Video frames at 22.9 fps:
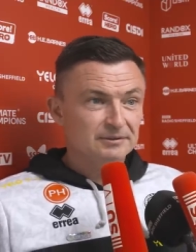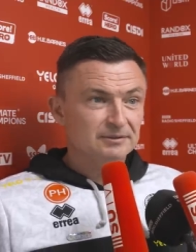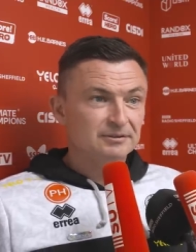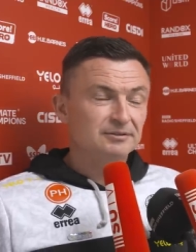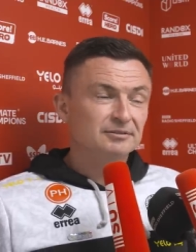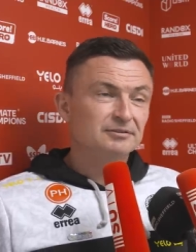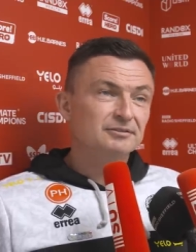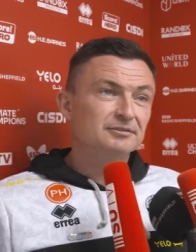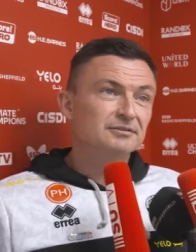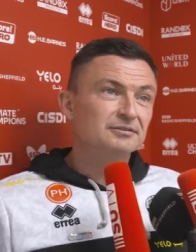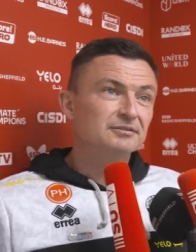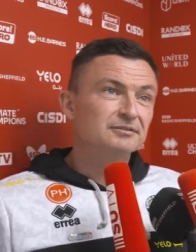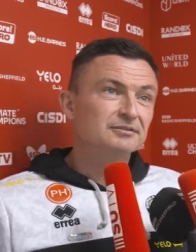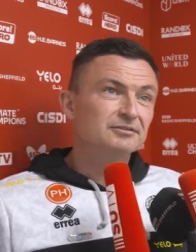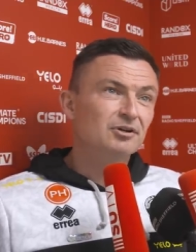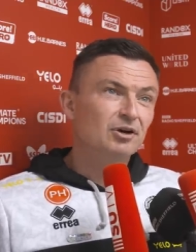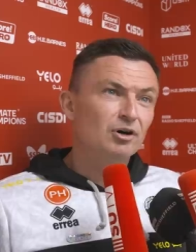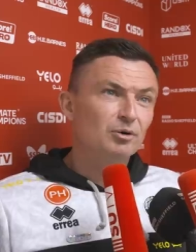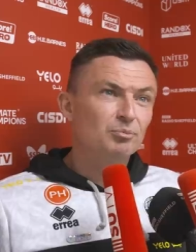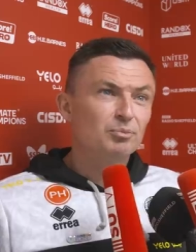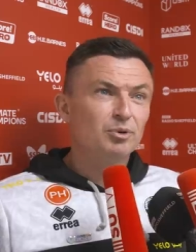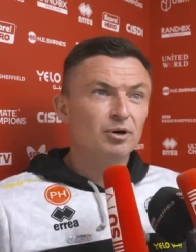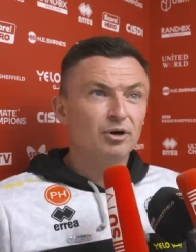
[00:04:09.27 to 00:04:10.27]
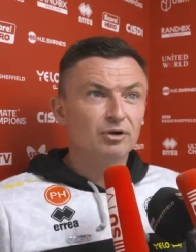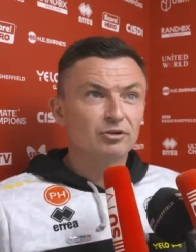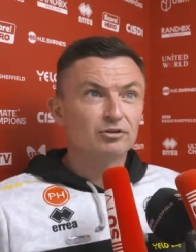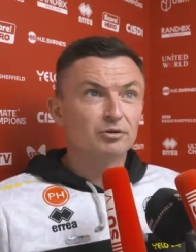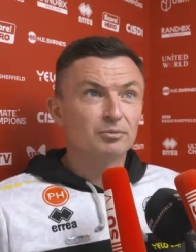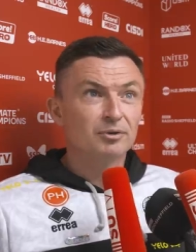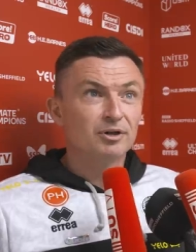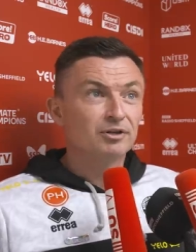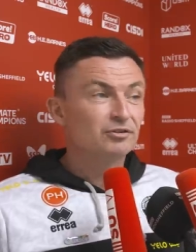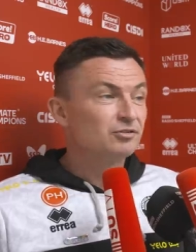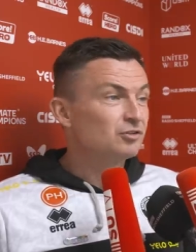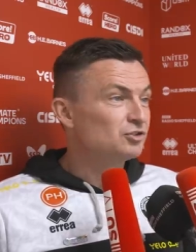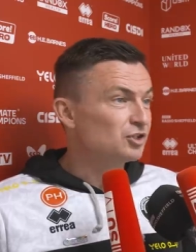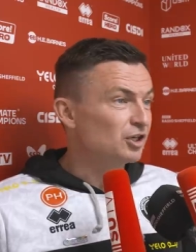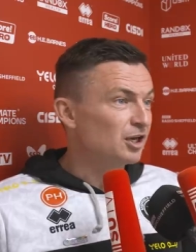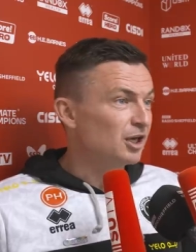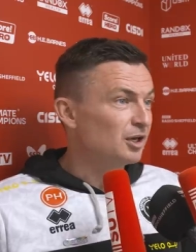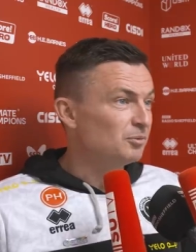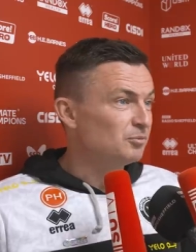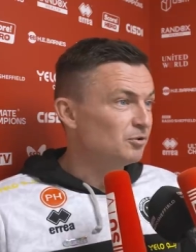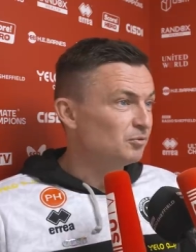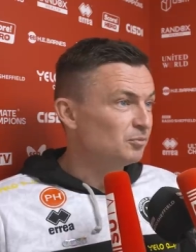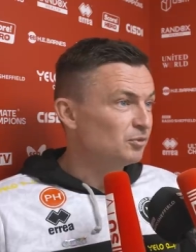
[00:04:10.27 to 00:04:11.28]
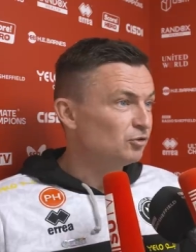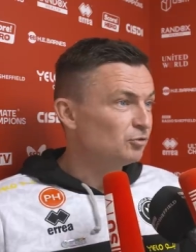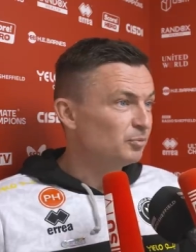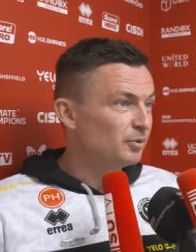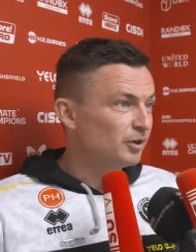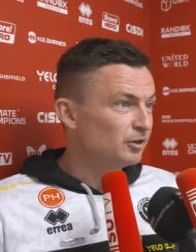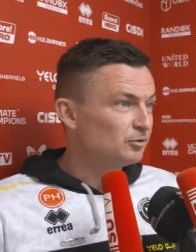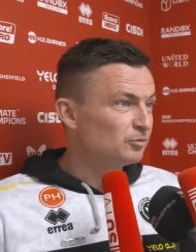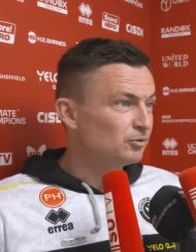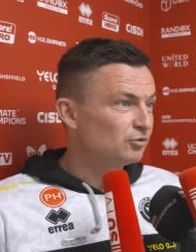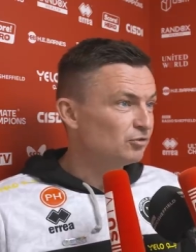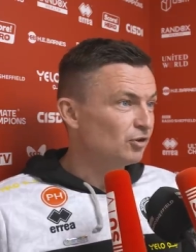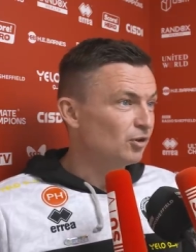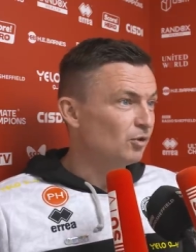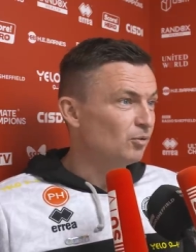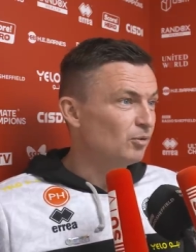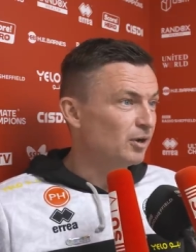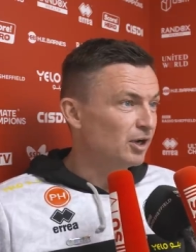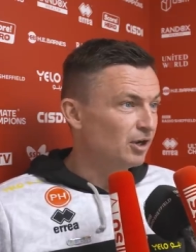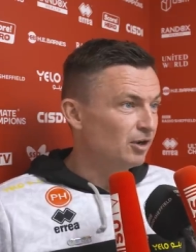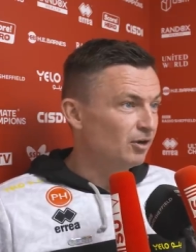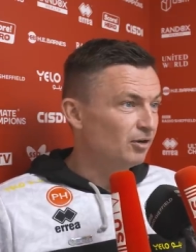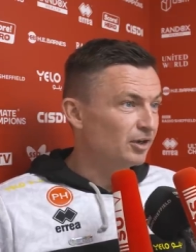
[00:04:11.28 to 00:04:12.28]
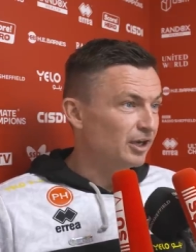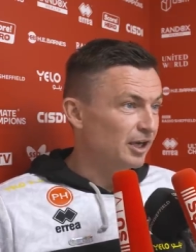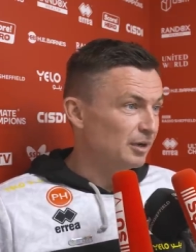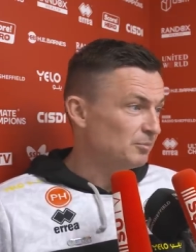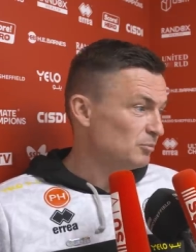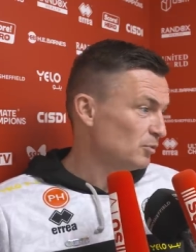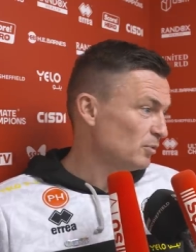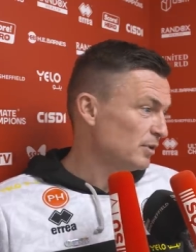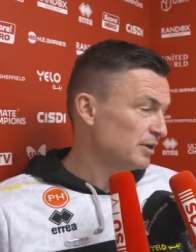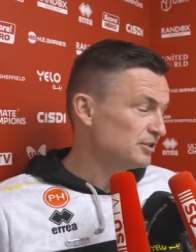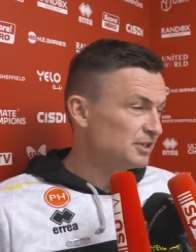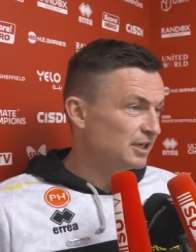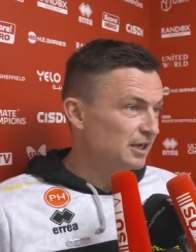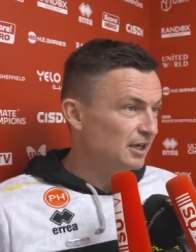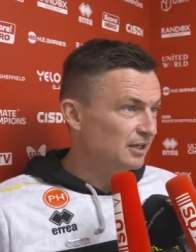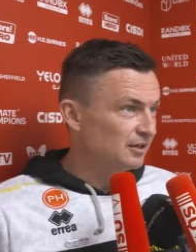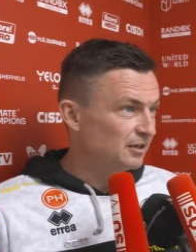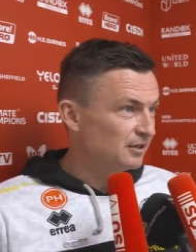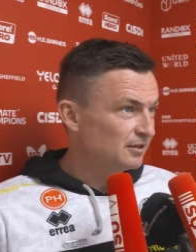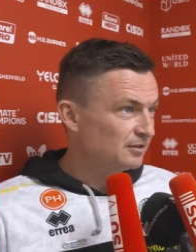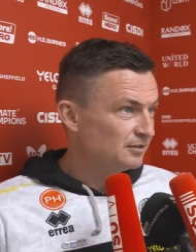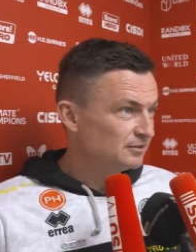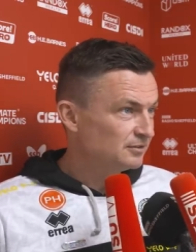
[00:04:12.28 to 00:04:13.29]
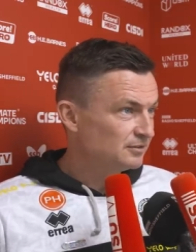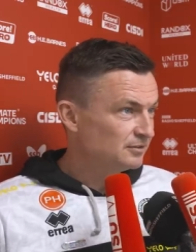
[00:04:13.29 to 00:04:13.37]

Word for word: And, oh, Paul, come on, it's a shame, you've been speaking to us so well all game, but where's it get you?